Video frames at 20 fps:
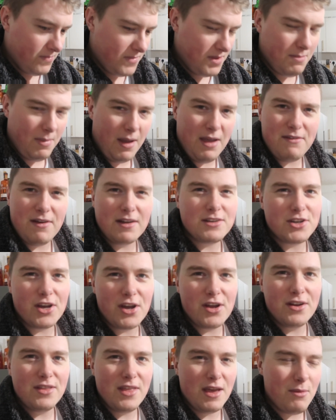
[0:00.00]
You might have
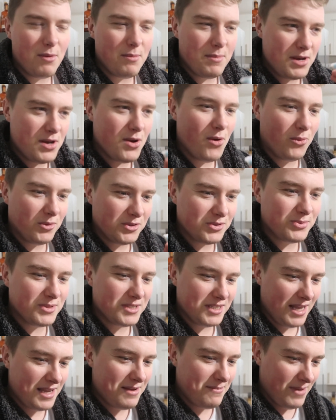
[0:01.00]
heard it there, but my nose
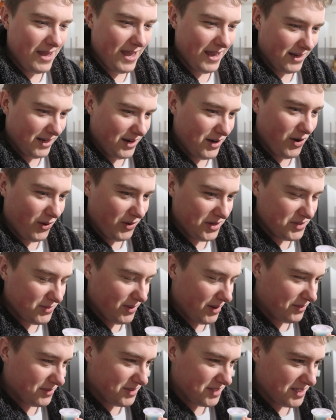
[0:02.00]
was like making a noise
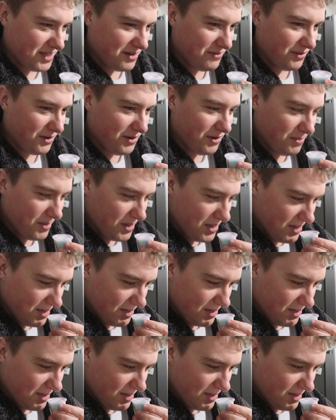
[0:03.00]
when I was sniffing up.